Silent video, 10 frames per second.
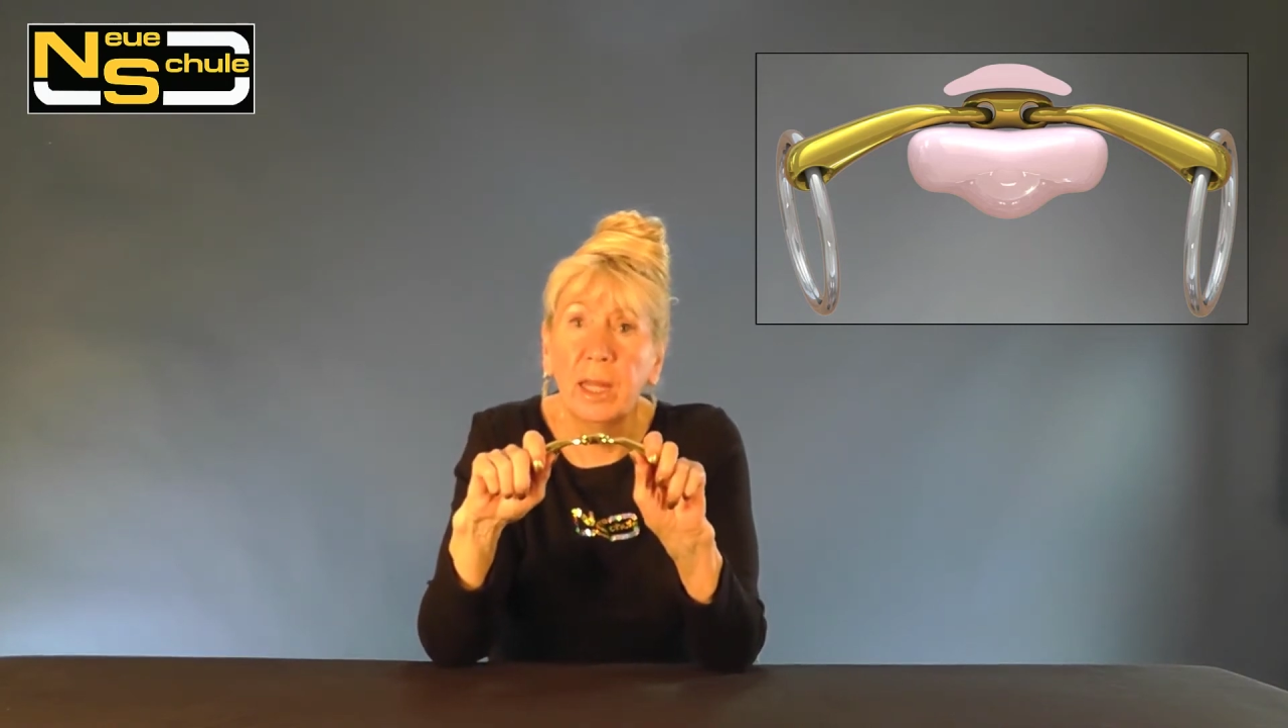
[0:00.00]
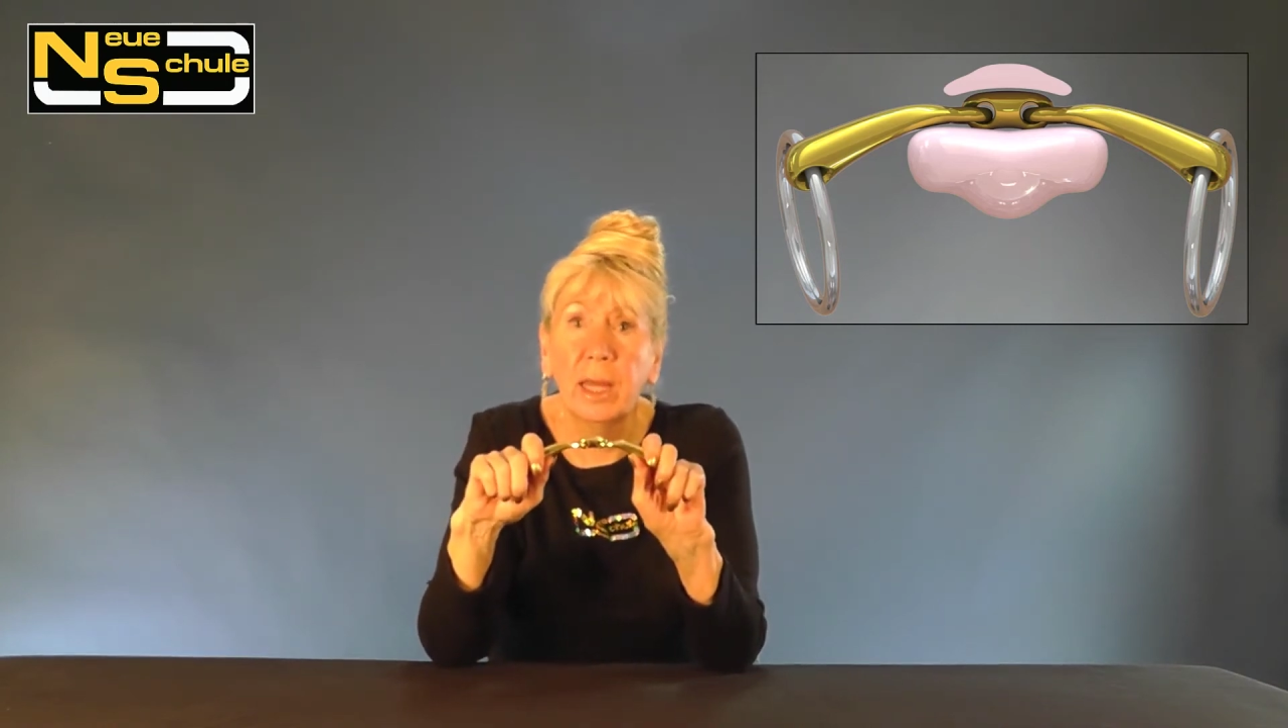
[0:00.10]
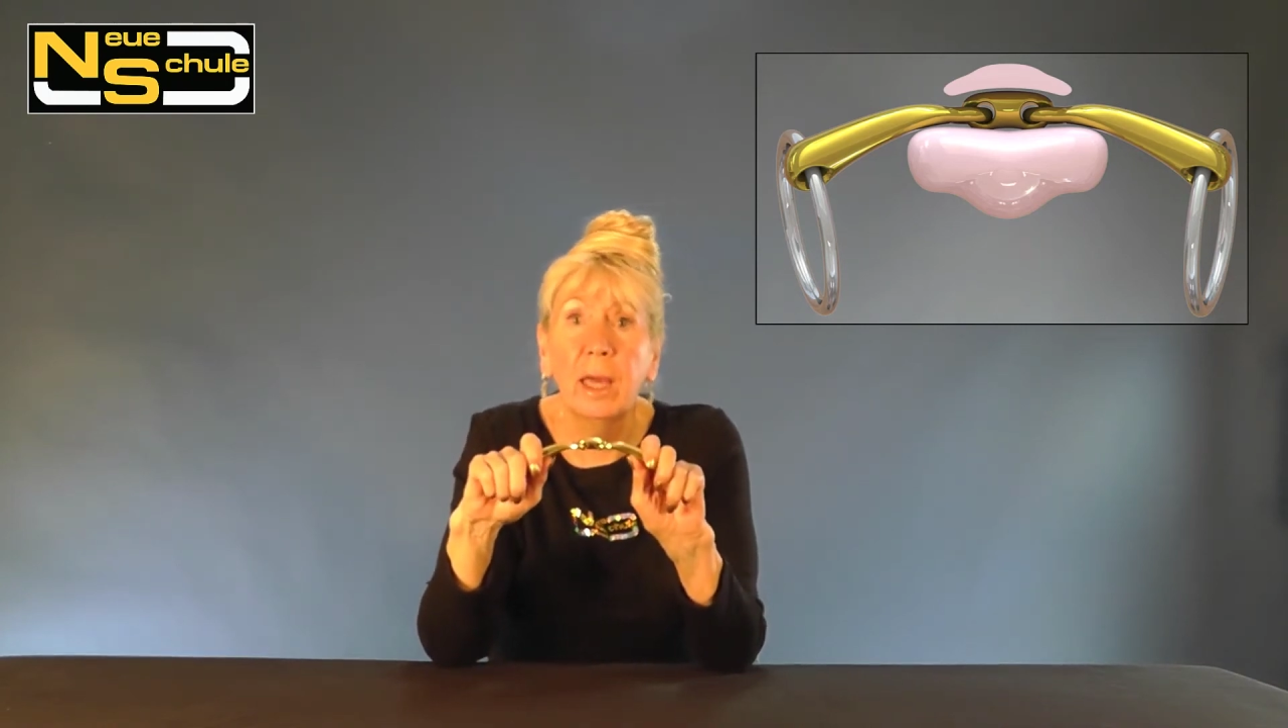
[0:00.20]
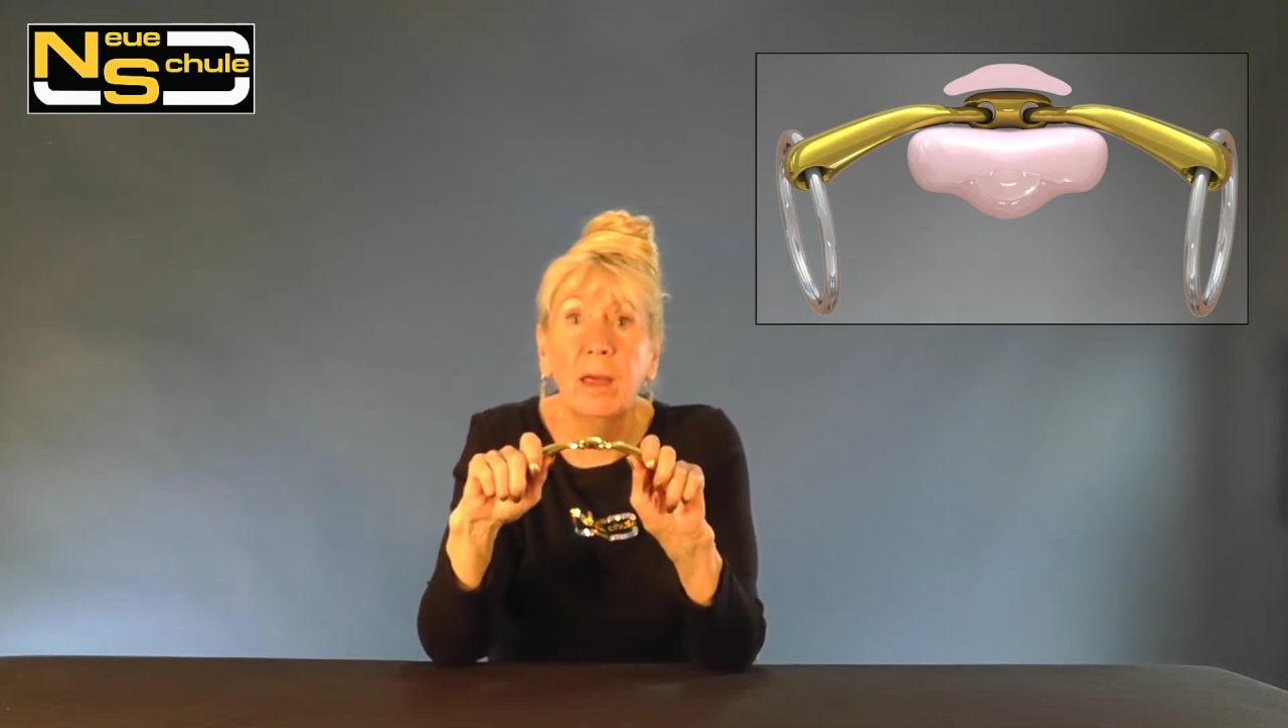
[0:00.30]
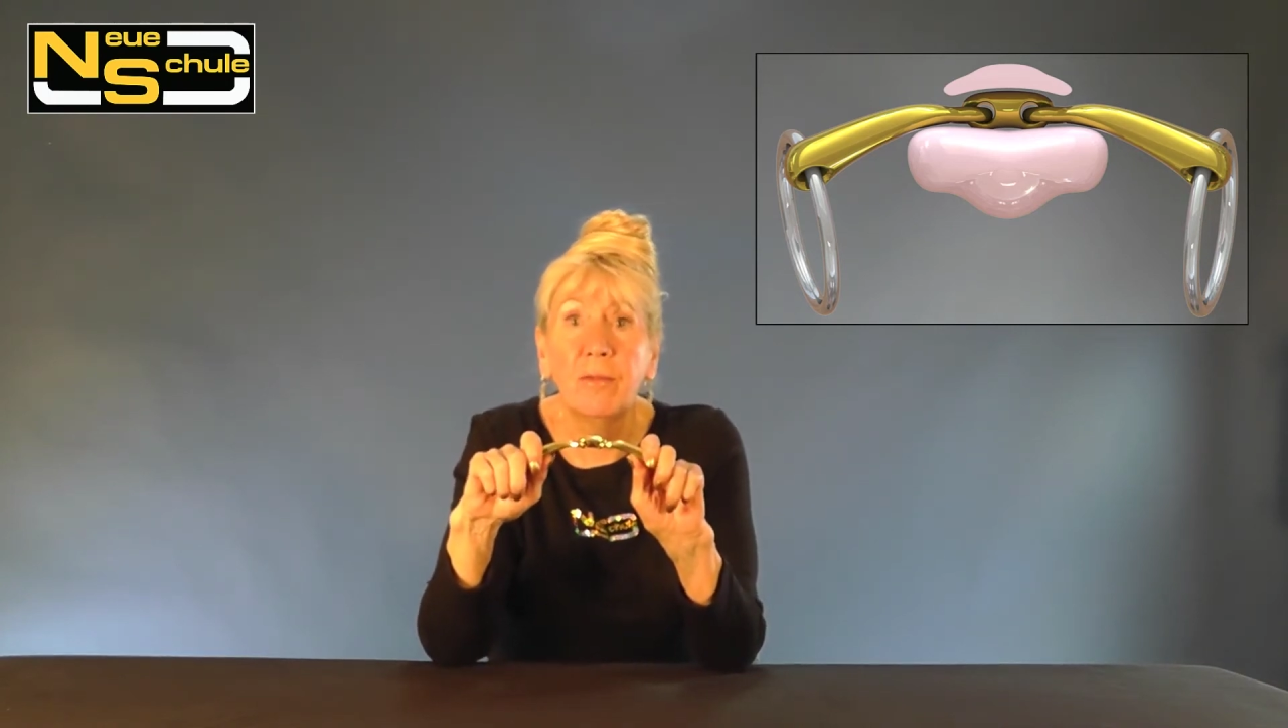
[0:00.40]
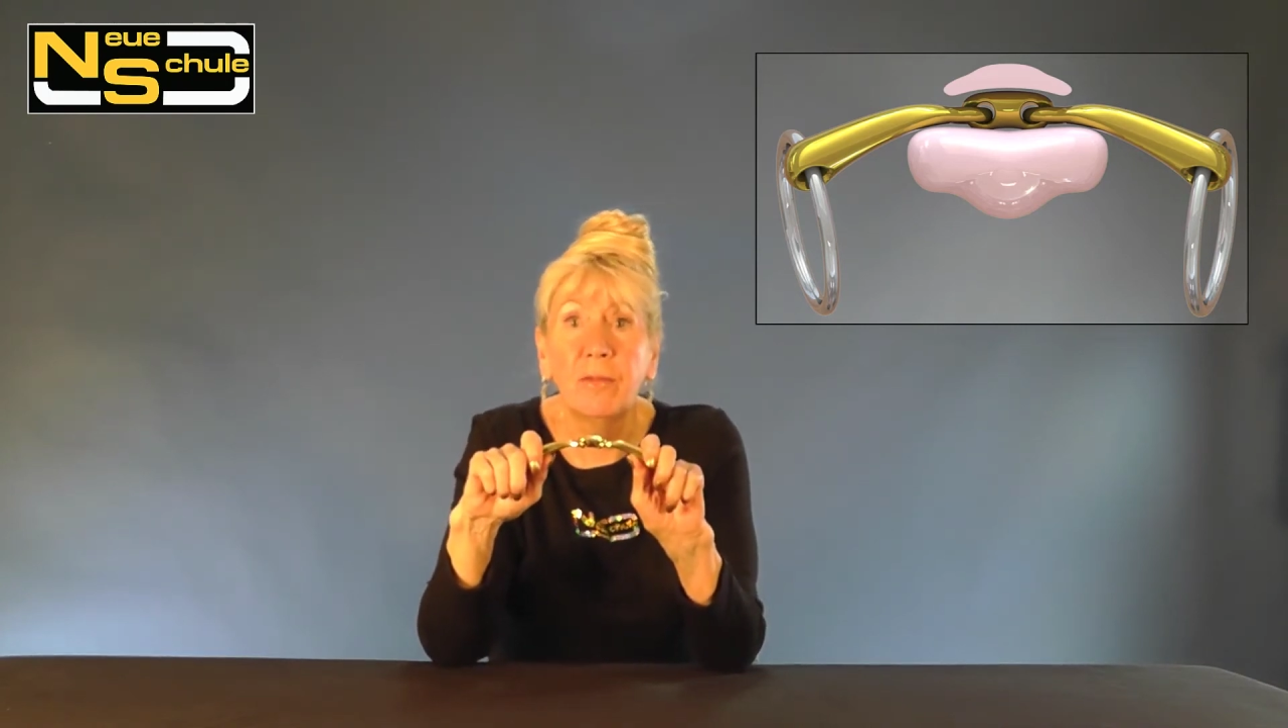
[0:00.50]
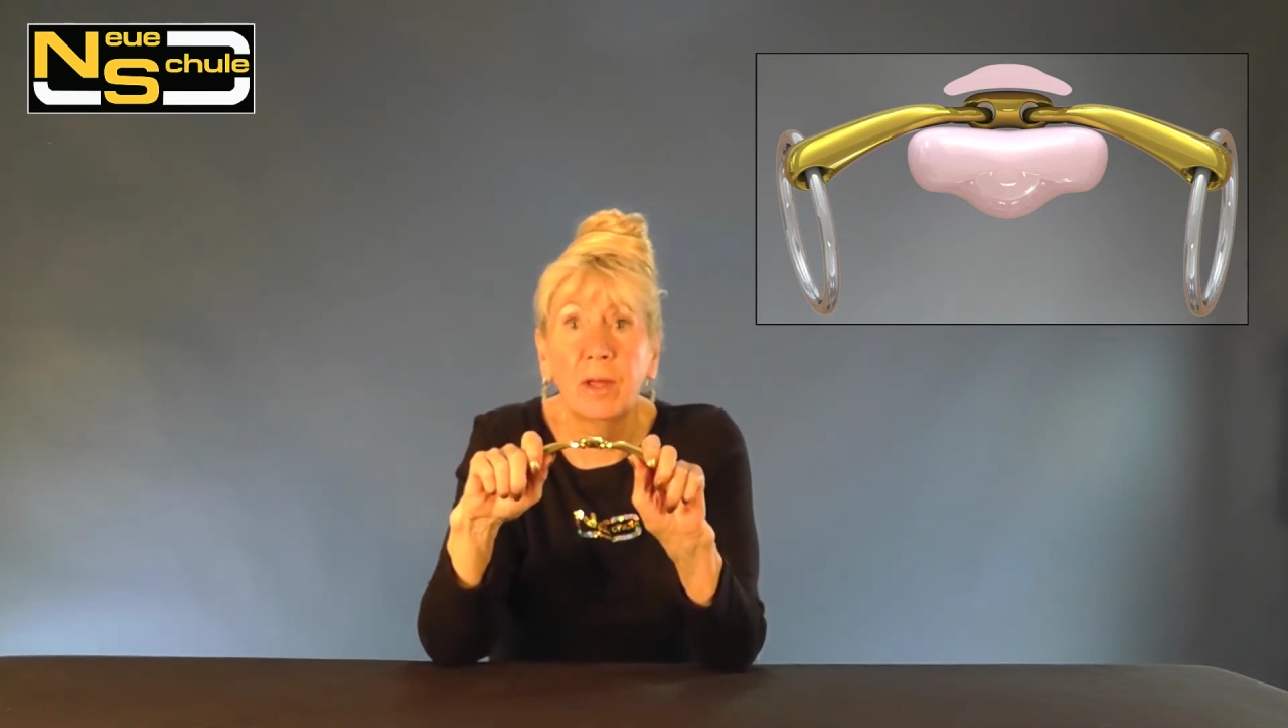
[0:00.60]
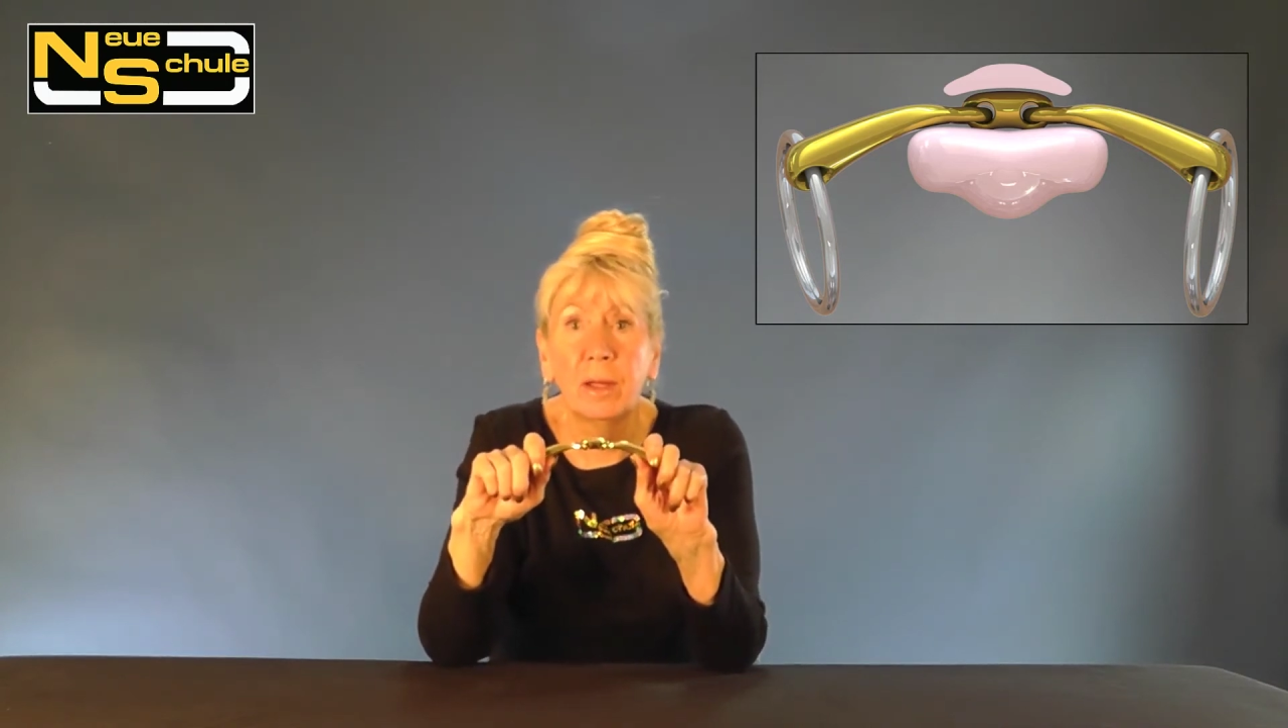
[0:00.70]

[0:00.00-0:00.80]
give.